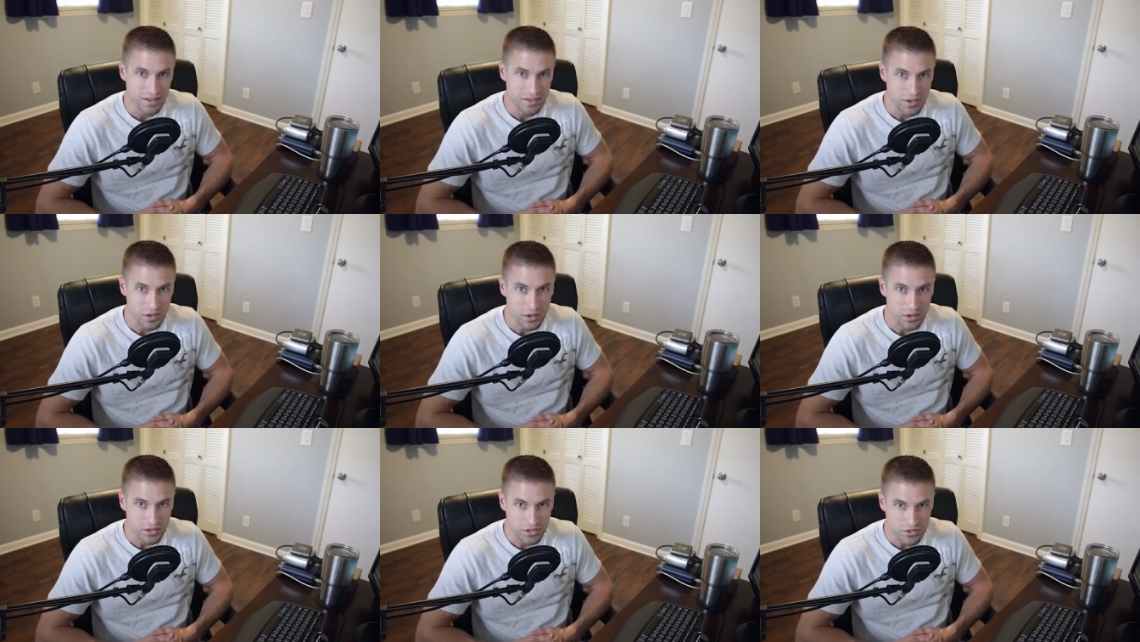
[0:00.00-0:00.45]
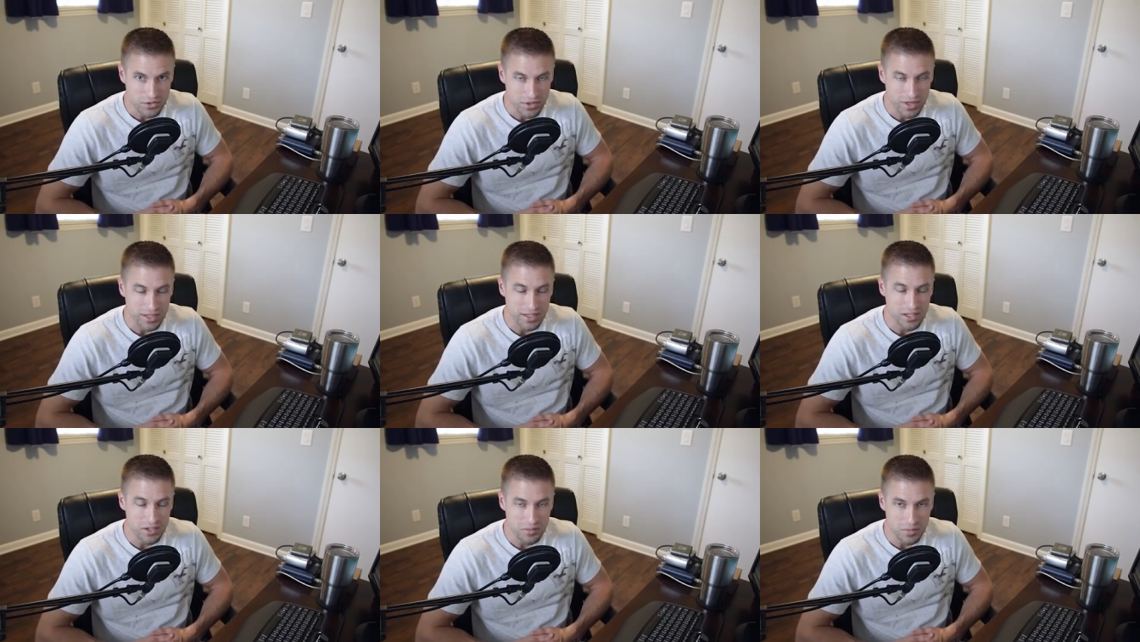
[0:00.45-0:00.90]
there are
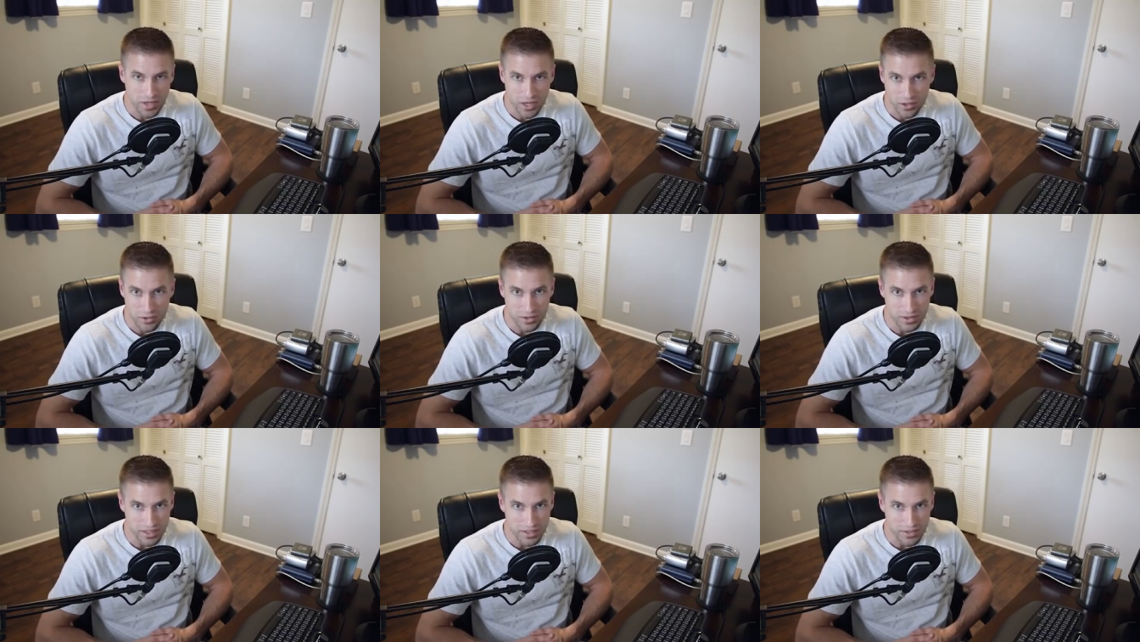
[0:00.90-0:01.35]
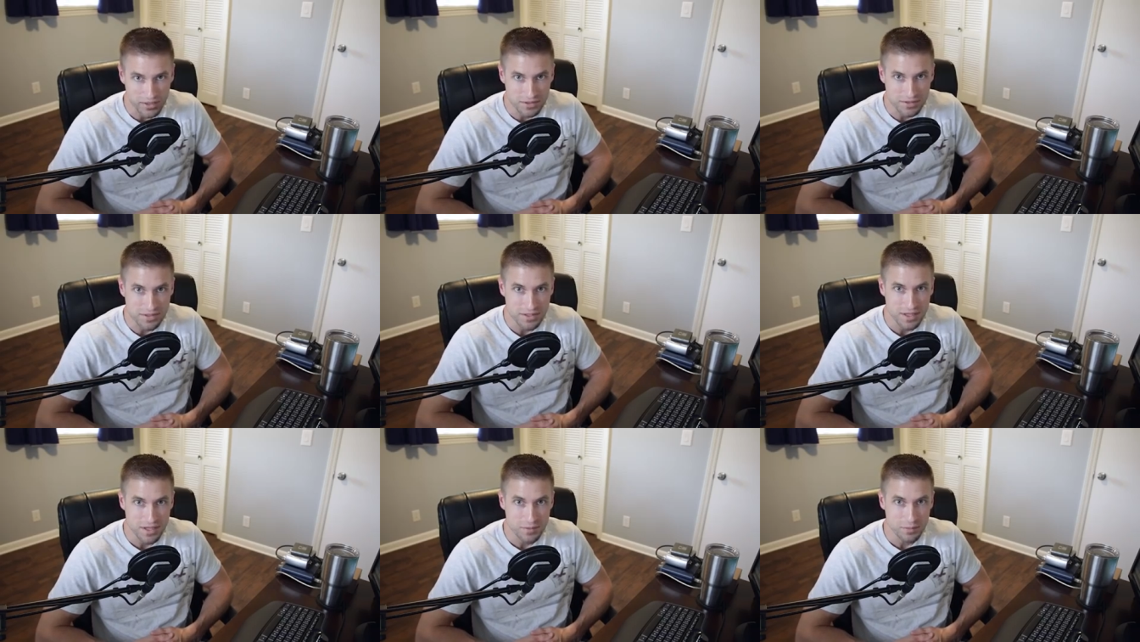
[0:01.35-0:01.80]
striking
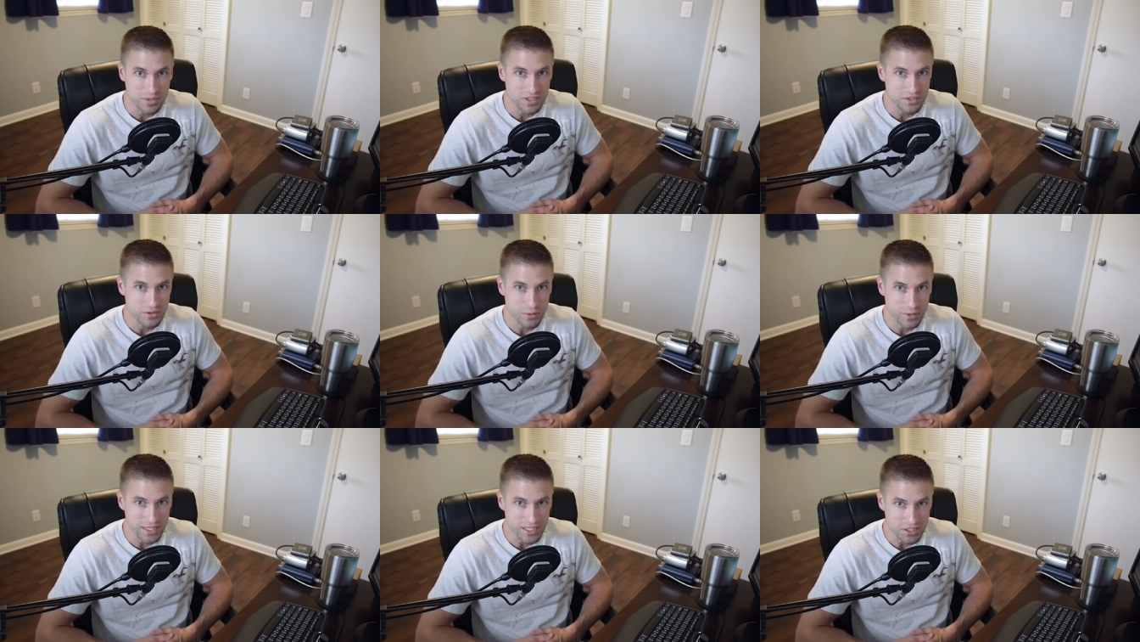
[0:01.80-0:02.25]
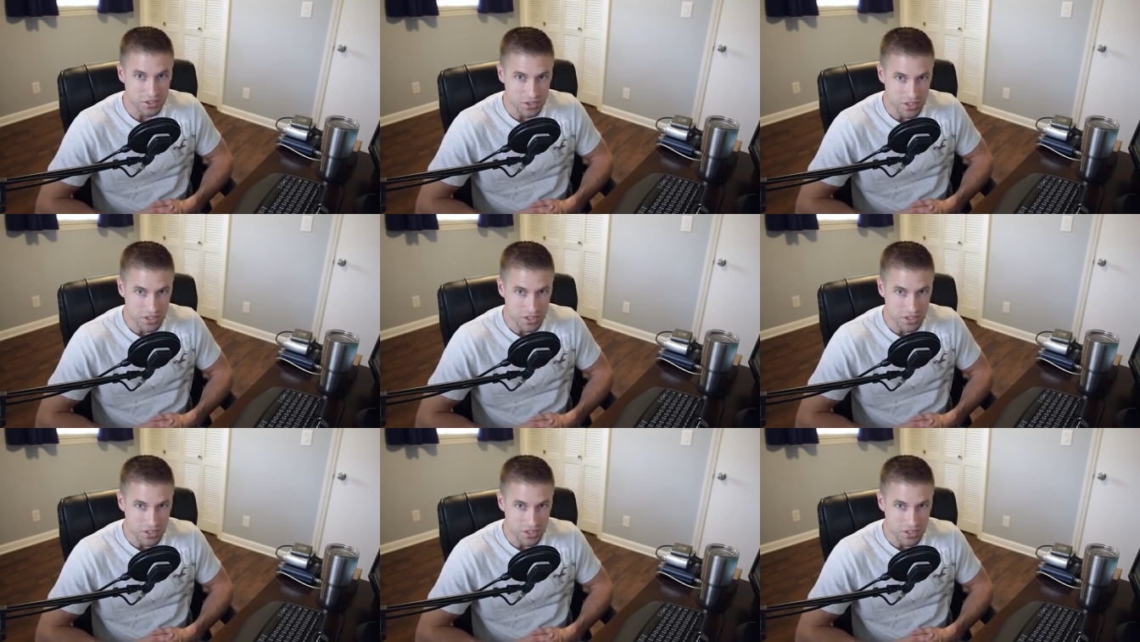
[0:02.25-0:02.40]
parallels between